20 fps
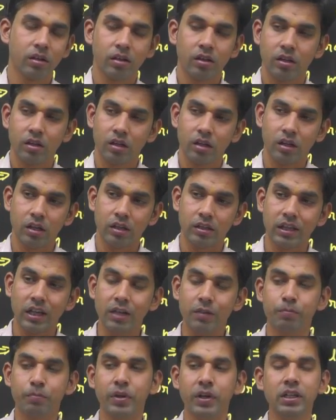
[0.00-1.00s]
that
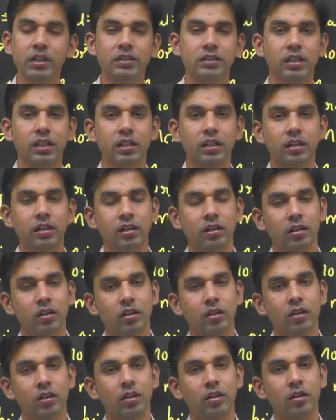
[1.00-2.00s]
person
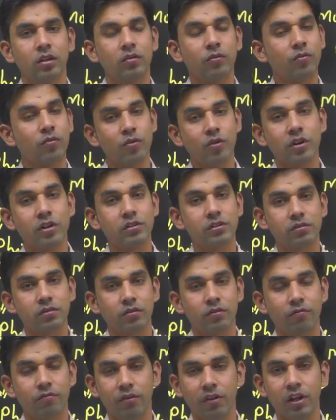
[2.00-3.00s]
was
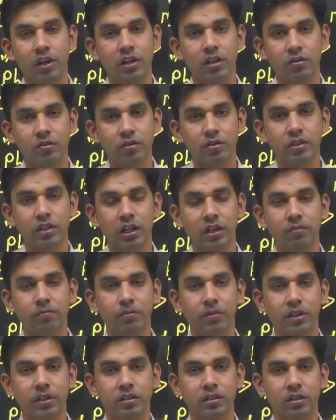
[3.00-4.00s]
very innocent
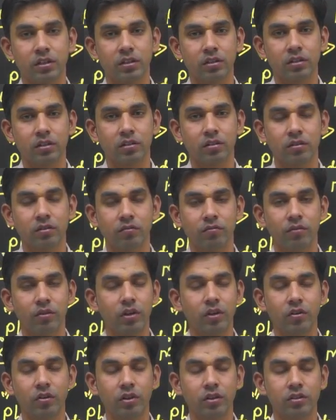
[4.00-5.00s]
person, very
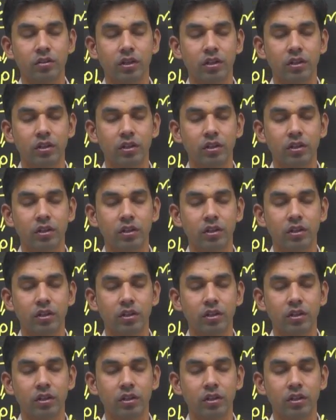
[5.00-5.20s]
innocent.